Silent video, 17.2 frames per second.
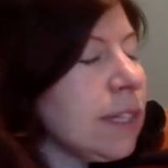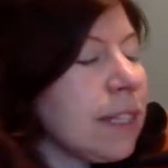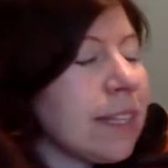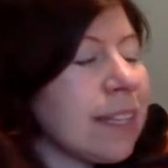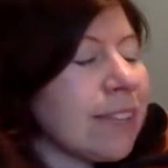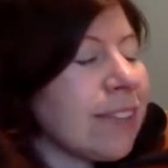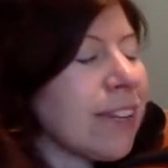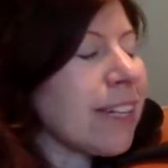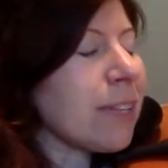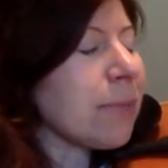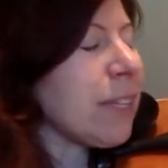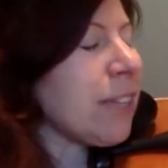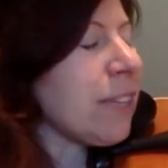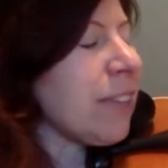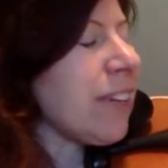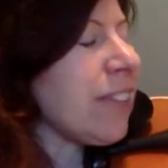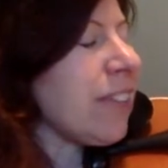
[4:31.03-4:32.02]
If I can play
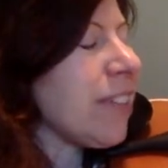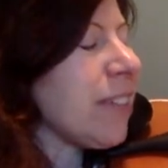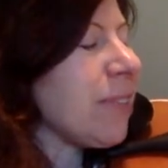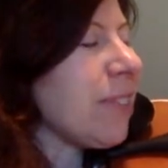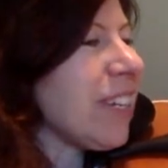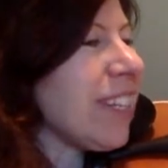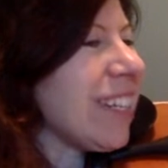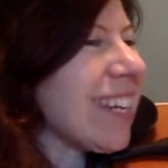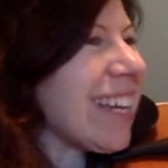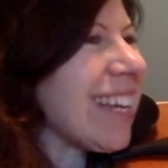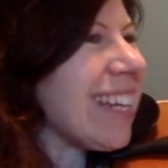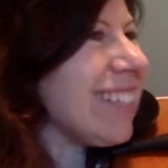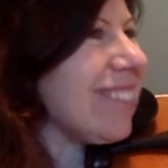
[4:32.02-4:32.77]
the right rhythm, try it again.